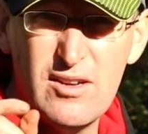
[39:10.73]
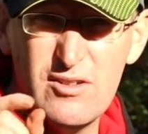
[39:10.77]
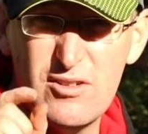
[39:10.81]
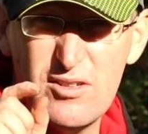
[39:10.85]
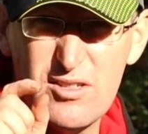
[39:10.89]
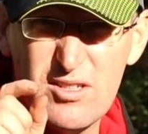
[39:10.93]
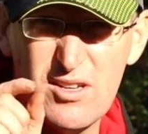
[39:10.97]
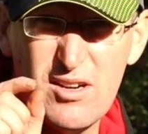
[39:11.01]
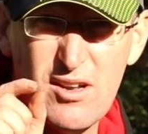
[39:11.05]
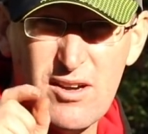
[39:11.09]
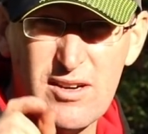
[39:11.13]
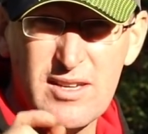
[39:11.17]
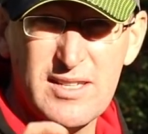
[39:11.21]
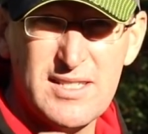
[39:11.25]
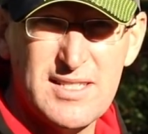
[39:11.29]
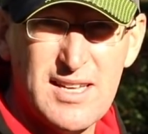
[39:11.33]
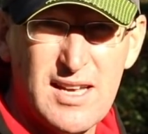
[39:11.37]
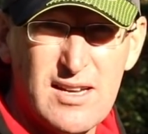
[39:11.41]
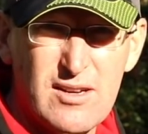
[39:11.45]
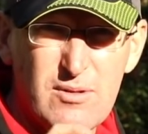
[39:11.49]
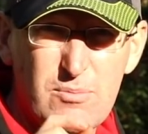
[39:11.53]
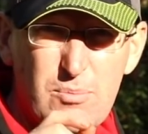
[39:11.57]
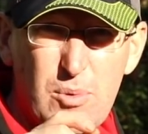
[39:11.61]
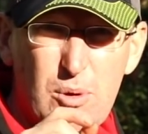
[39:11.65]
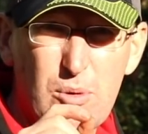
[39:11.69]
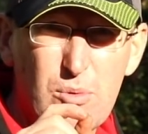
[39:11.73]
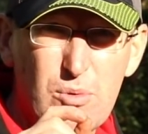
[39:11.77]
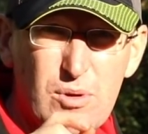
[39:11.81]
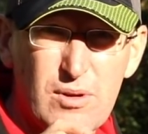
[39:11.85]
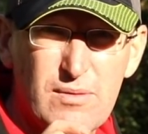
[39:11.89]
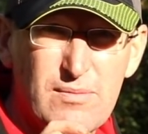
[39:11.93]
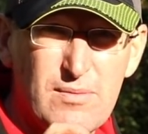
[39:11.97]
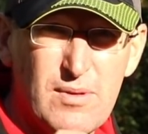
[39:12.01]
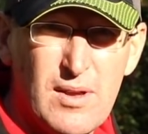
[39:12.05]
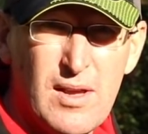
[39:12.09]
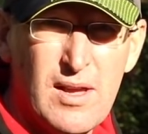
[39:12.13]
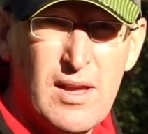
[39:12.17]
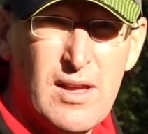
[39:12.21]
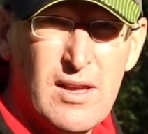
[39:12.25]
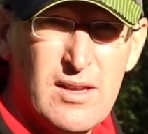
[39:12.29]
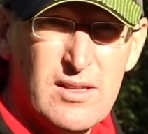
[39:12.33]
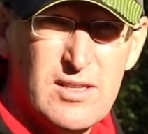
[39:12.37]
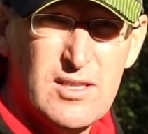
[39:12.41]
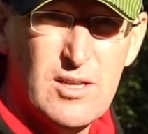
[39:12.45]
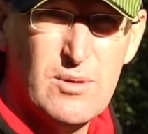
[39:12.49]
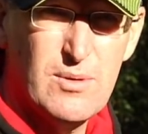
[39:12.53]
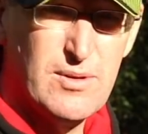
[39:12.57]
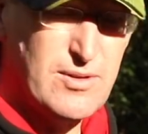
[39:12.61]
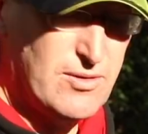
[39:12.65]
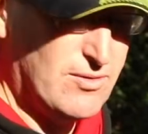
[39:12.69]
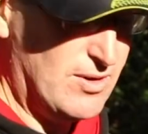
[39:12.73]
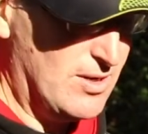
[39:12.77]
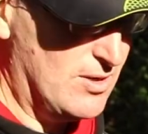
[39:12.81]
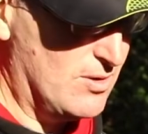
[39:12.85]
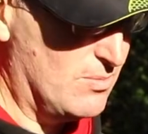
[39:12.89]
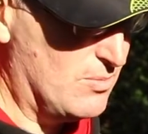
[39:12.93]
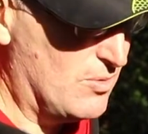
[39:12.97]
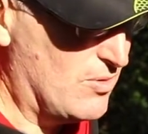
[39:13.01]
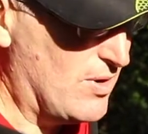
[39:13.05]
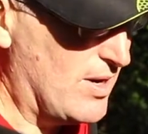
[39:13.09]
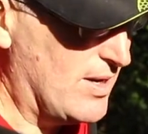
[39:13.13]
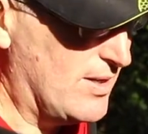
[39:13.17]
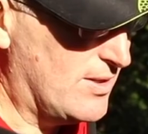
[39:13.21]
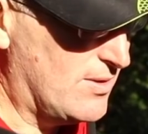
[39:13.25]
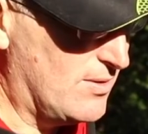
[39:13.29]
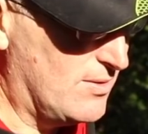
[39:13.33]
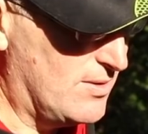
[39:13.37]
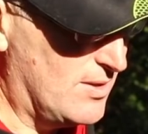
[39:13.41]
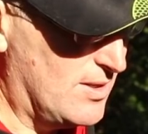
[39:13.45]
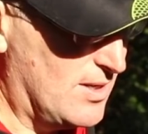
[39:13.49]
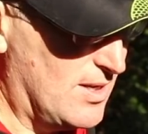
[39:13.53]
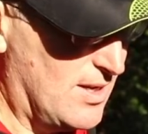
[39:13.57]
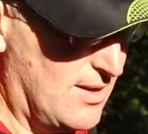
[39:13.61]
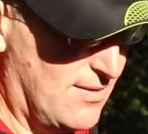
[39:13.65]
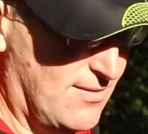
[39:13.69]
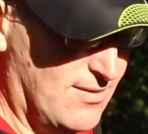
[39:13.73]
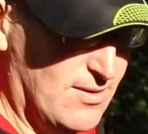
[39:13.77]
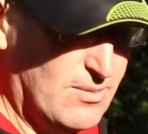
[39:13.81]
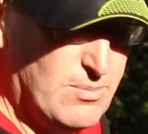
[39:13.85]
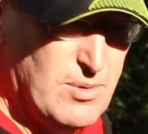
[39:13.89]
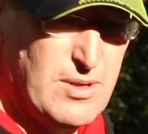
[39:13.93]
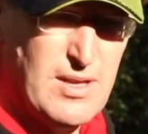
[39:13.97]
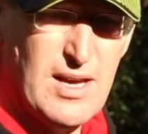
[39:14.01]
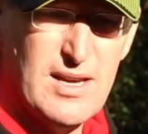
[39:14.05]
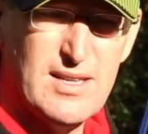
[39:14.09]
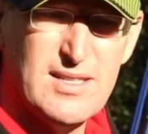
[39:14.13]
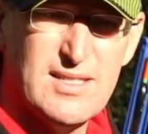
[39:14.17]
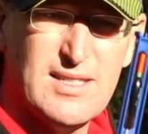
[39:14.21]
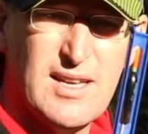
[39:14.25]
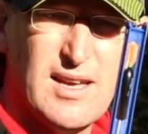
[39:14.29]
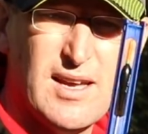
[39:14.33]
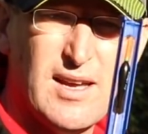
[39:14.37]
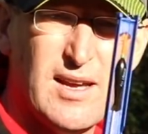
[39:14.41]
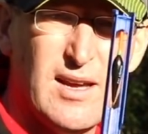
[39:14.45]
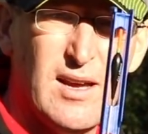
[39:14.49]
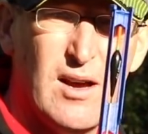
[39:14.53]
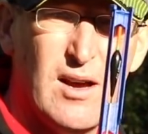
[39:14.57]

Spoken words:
Just like I said, a bulk of 2 or 3 number 8s underneath. But that's a